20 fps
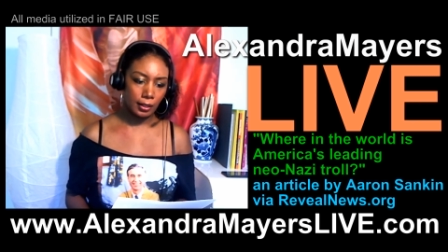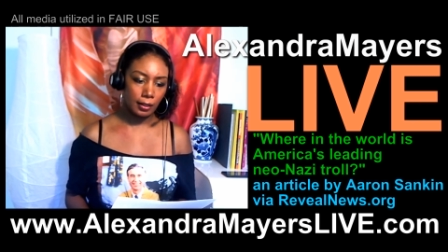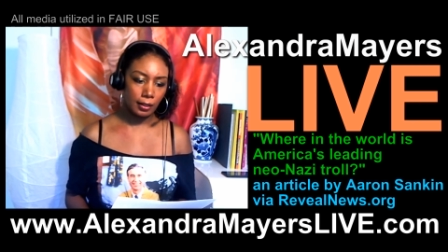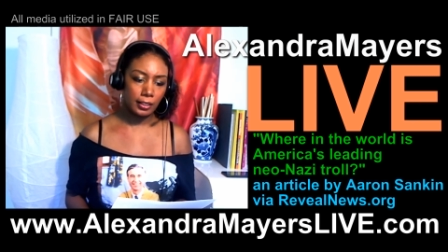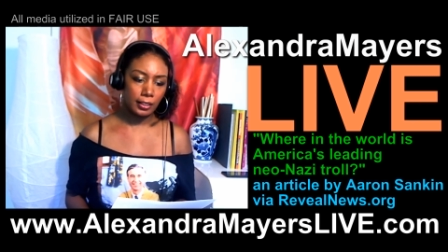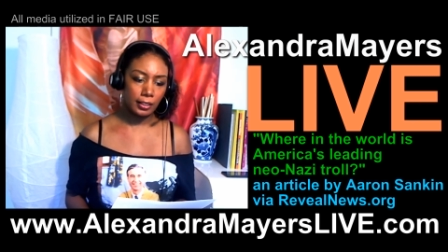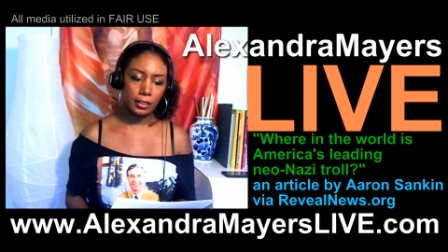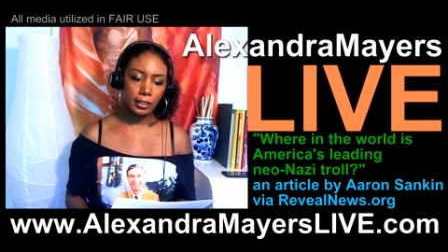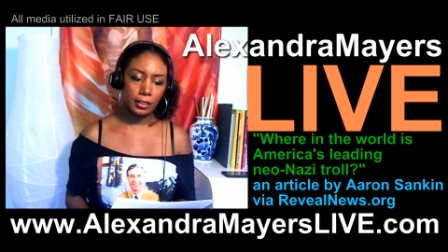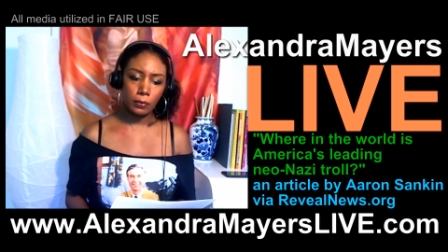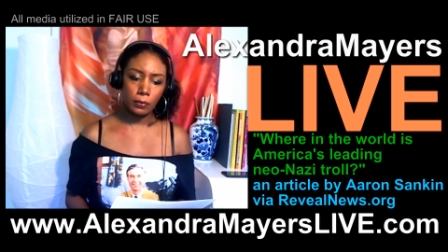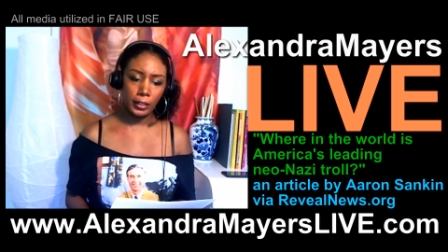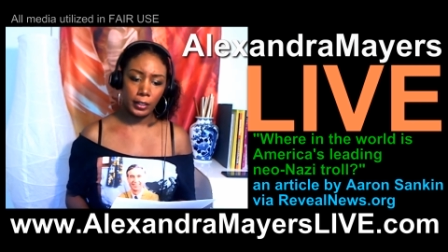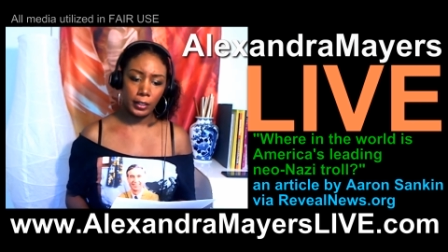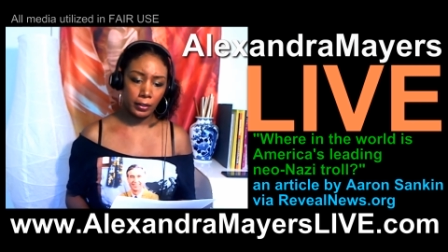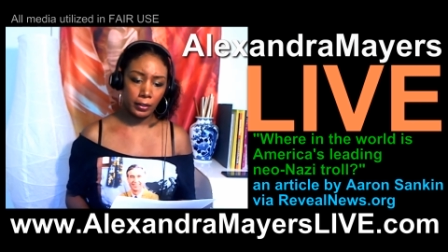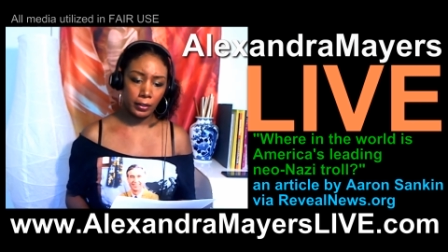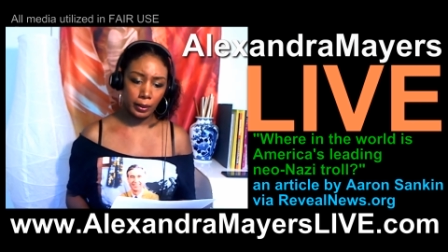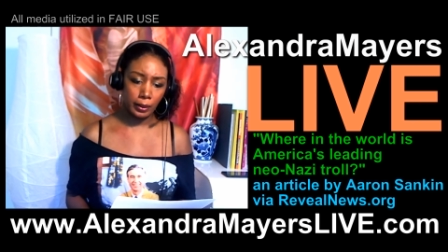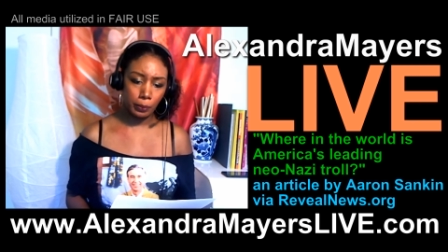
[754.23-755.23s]
This is
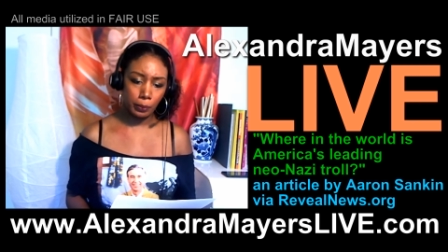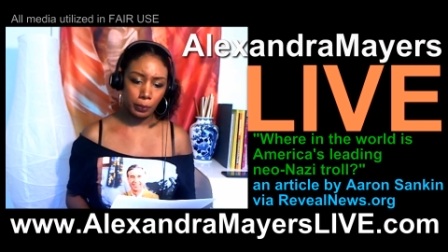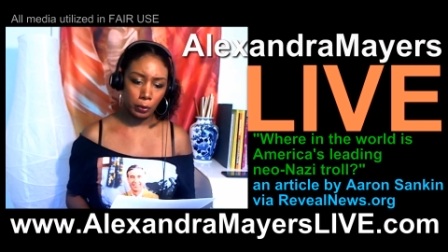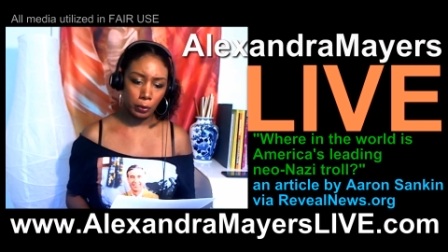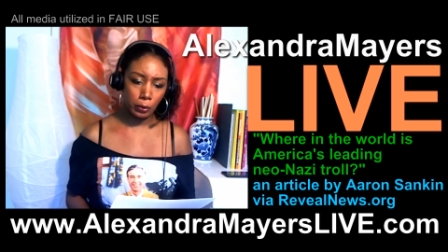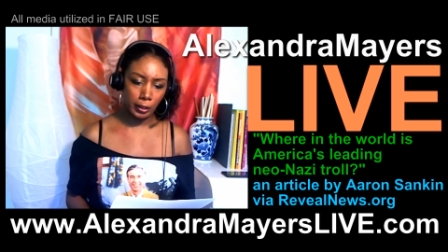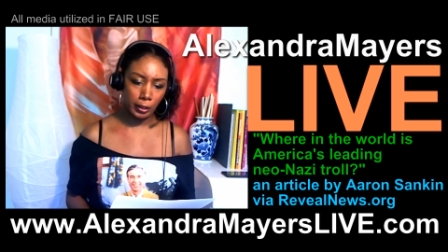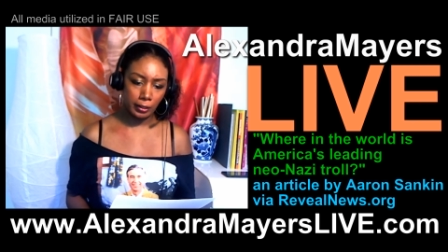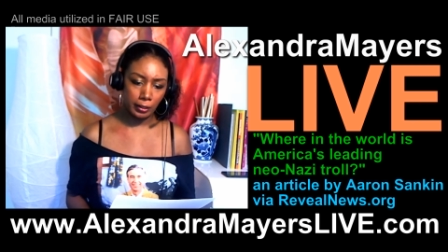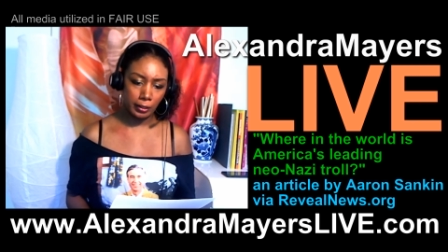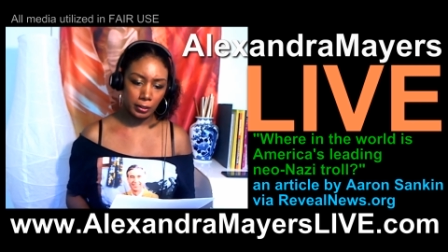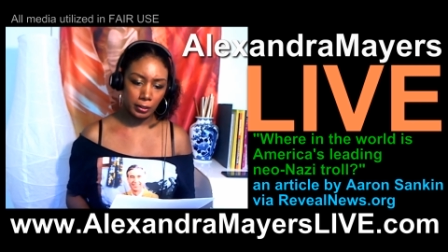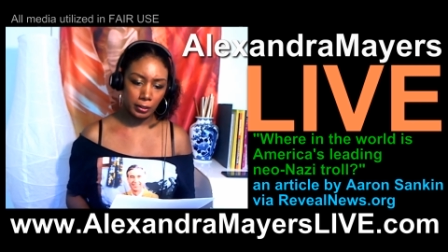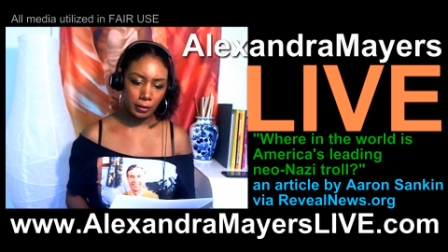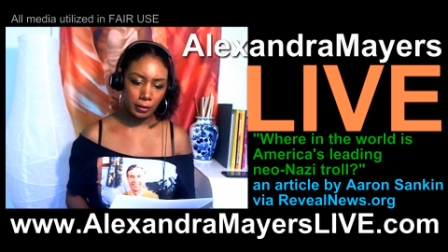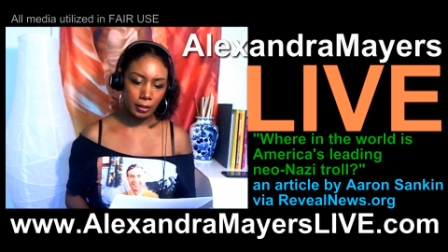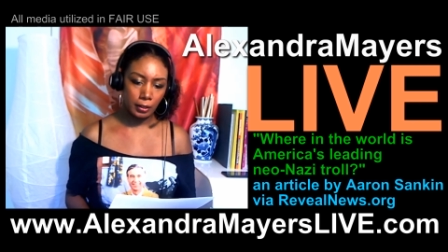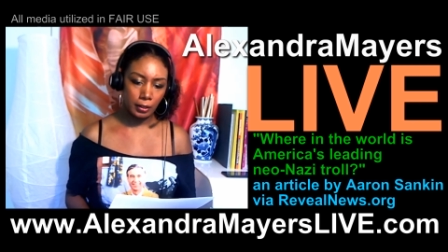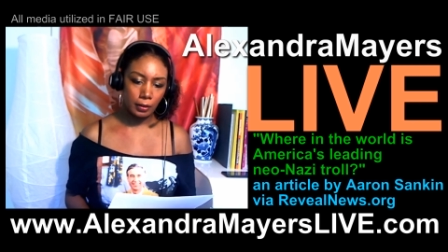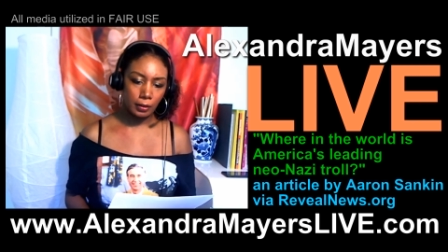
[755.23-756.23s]
very important.
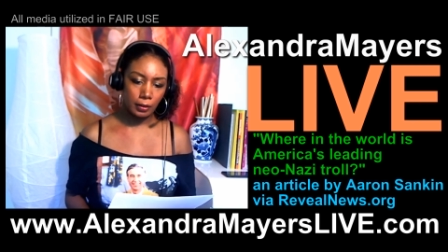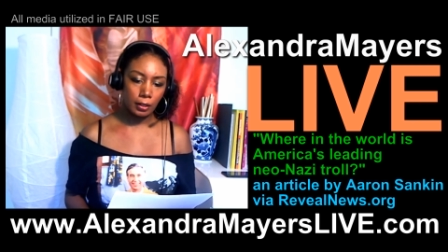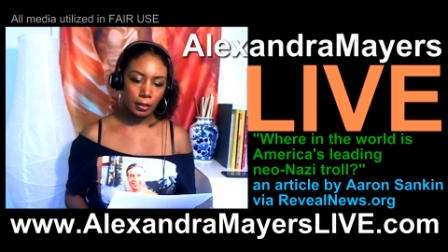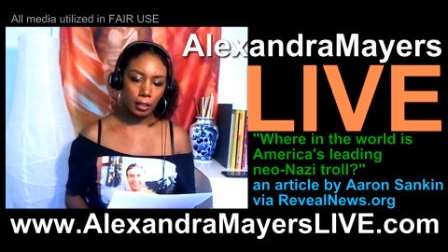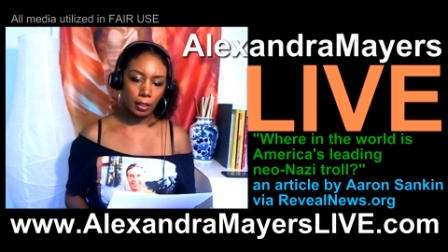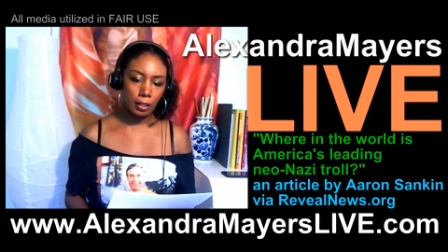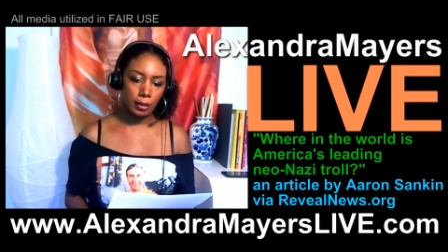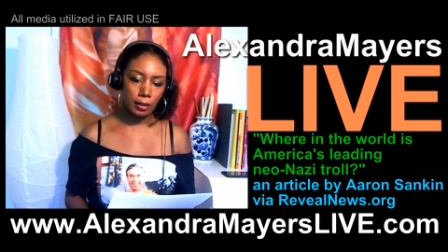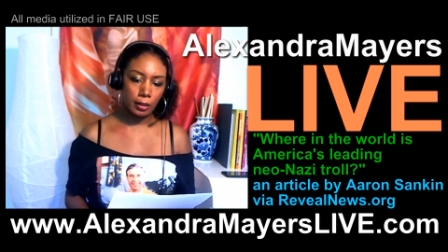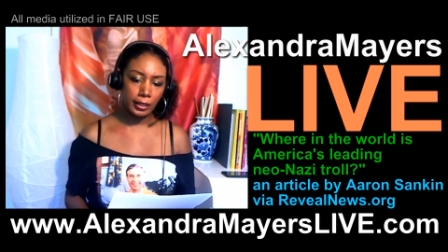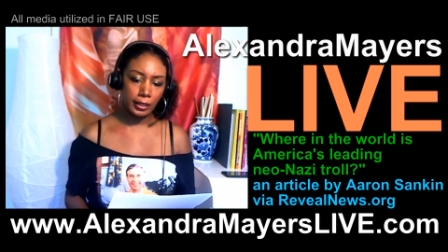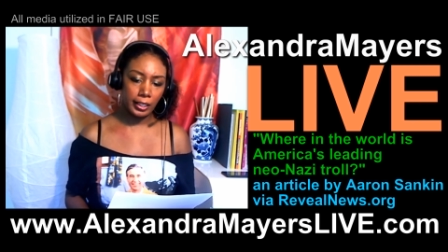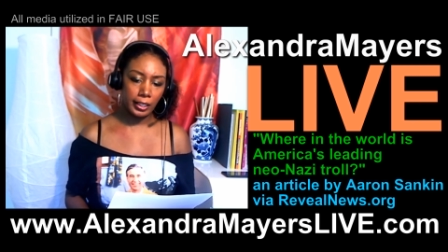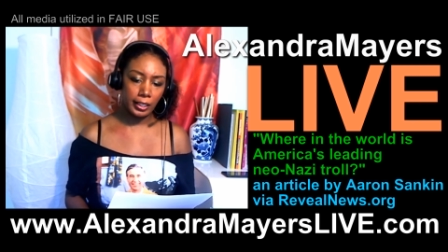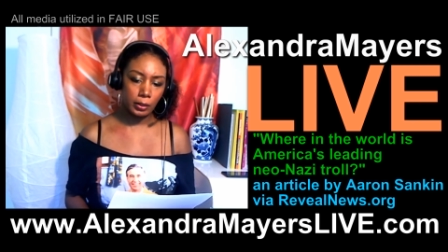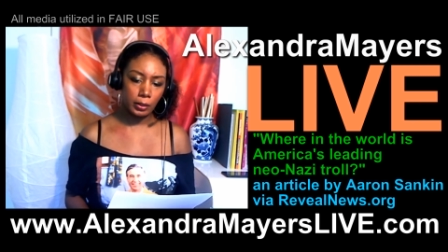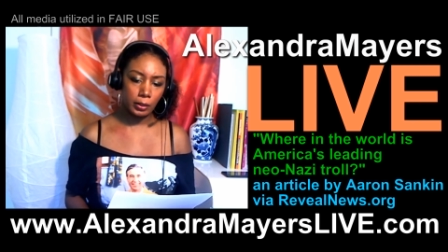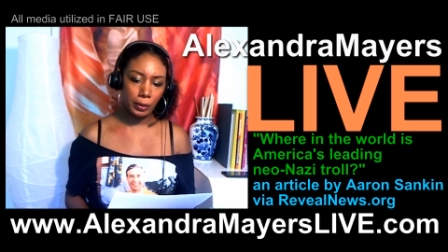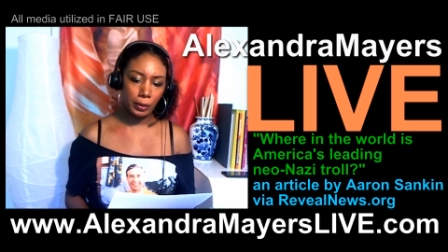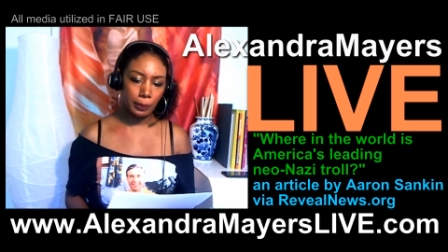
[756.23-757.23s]
Calling
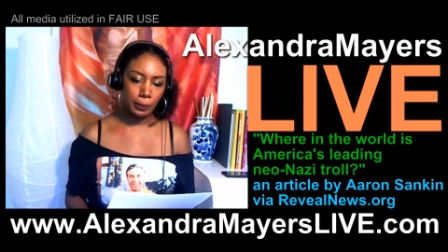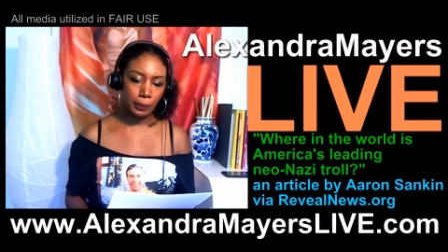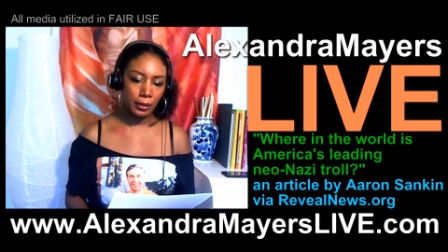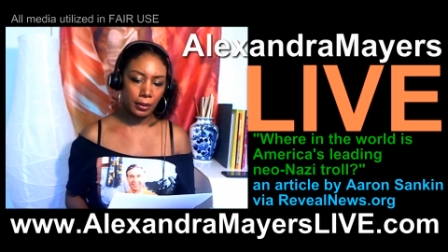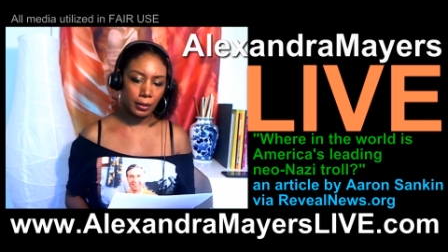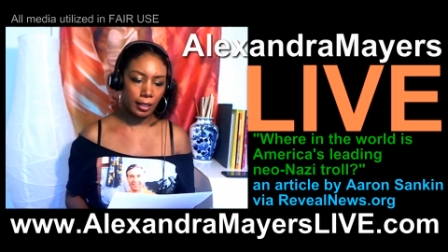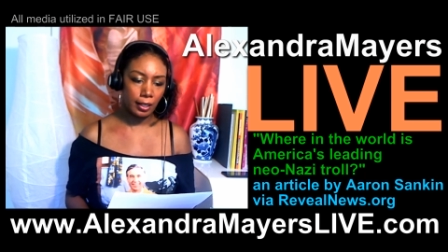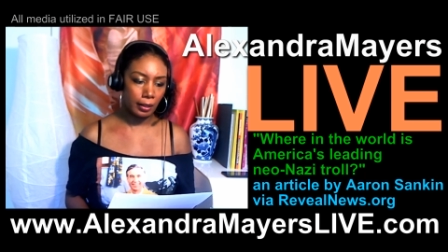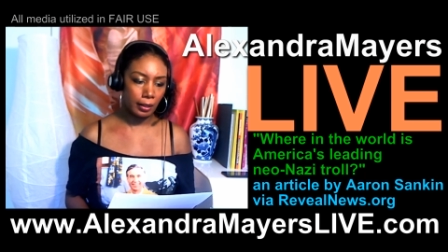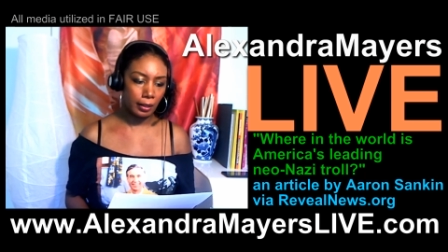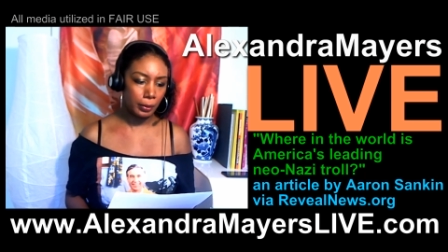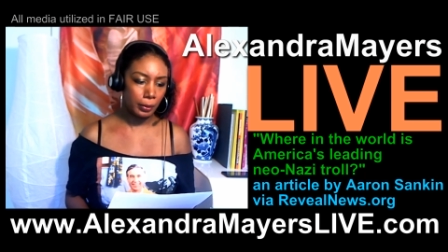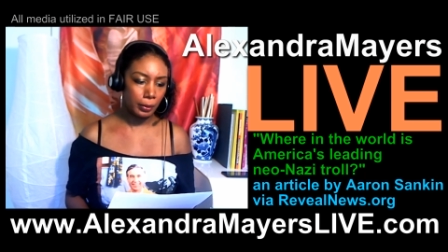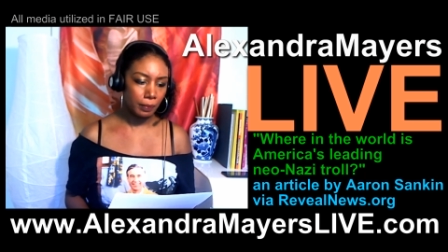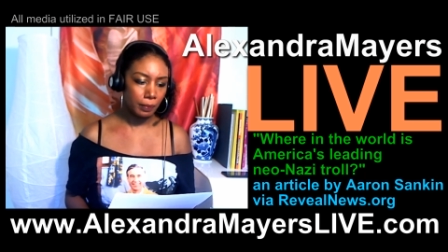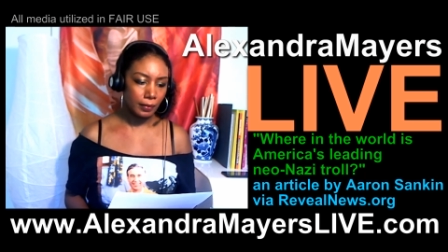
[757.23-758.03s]
these people up